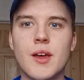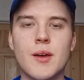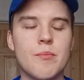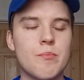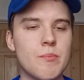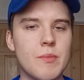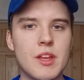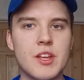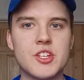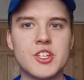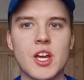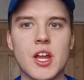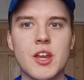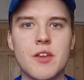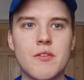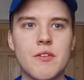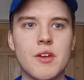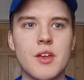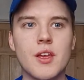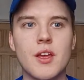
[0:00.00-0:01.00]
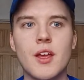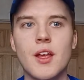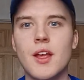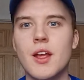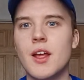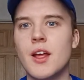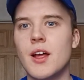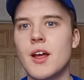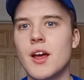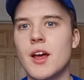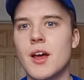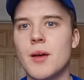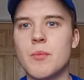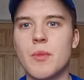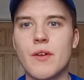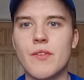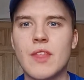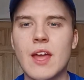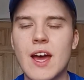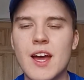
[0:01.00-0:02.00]
Mid January,
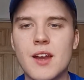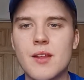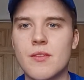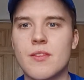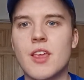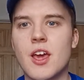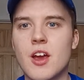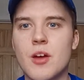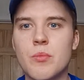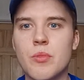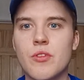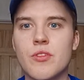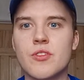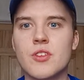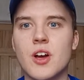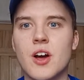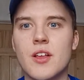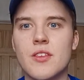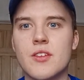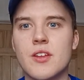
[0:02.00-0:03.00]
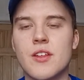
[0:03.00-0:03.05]
they had a terrible start